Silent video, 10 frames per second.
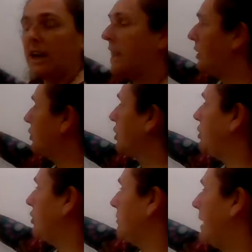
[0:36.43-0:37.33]
and now you're going to
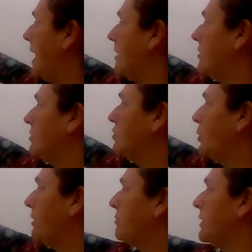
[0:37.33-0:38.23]
do your math,
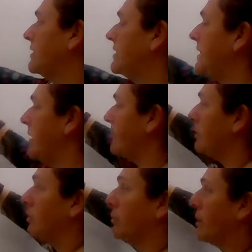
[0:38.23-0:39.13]
12 plus
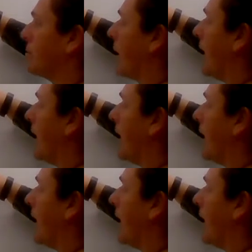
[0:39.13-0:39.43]
7, they're both